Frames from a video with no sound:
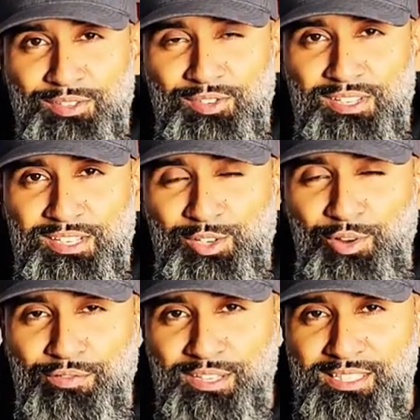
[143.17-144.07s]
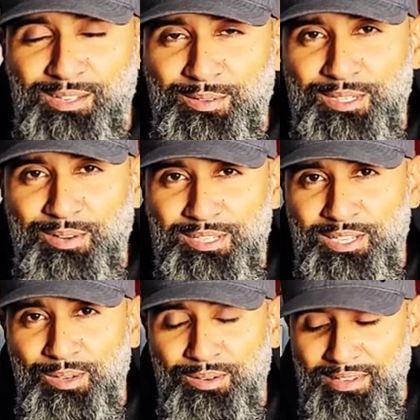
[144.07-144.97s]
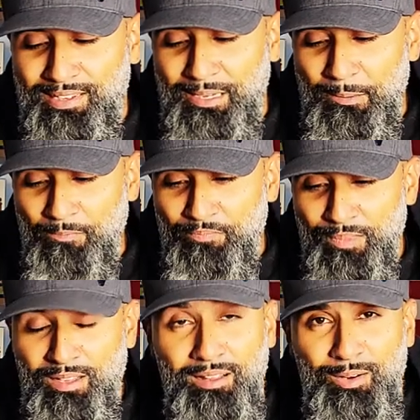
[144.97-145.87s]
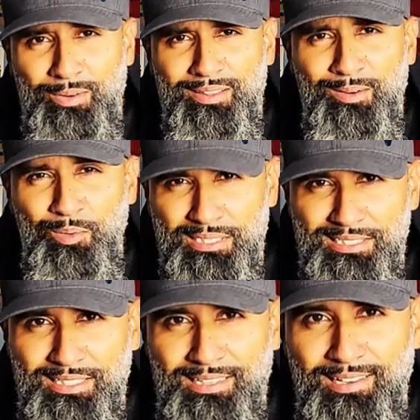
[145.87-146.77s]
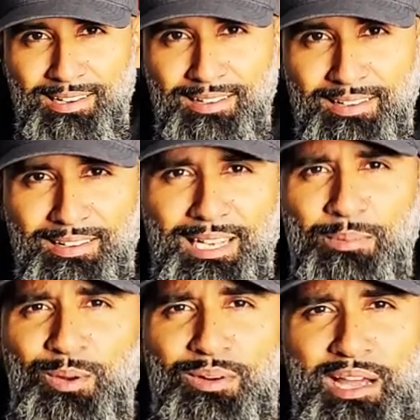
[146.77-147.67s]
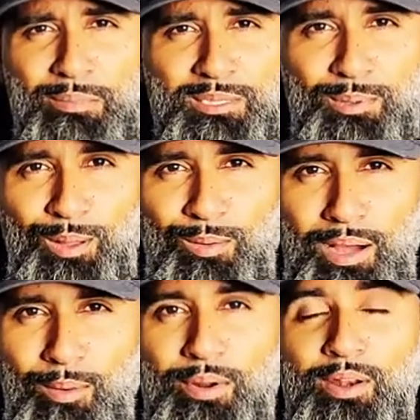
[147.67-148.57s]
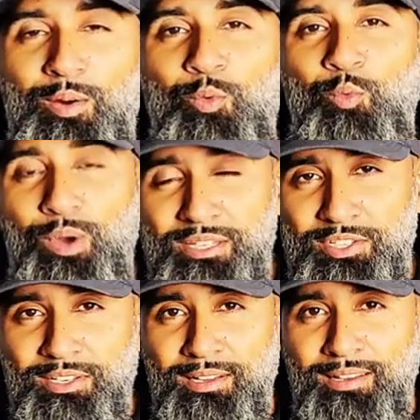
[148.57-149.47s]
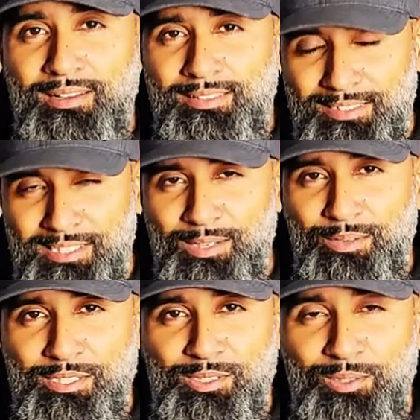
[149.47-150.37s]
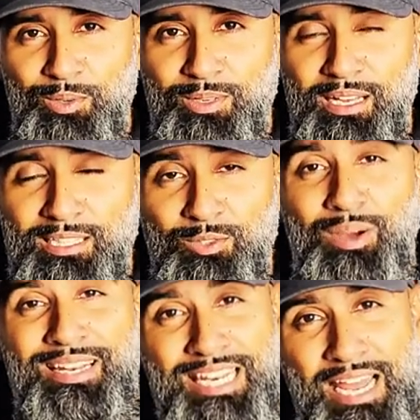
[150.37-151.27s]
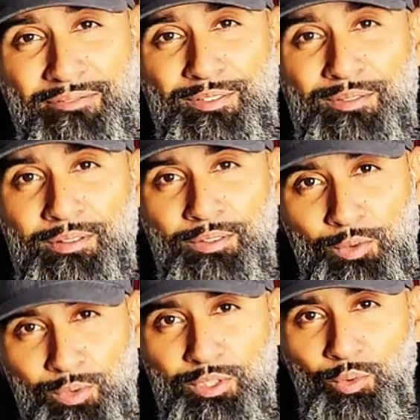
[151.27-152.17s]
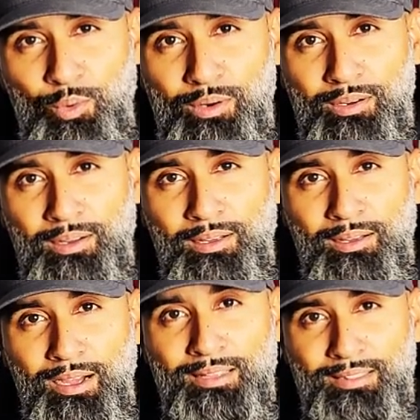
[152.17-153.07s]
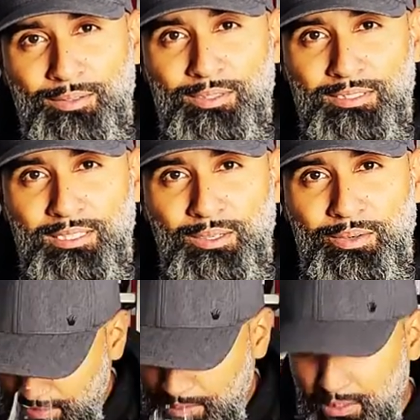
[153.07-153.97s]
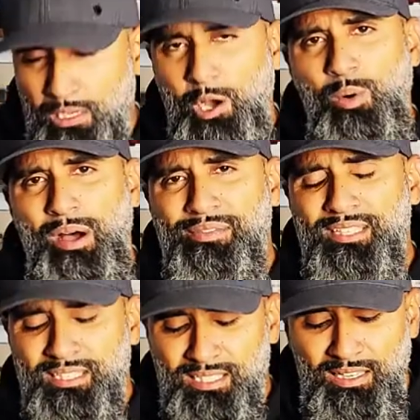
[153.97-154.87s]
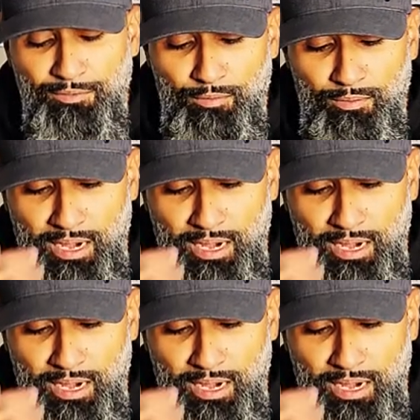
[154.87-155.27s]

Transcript: interesting. So if distilleries are still uh, coloring their whiskey, let me know in the comments below. I want to know which distillery is still doing that. So I never do a tour at their distillery. Oh wow, this is a different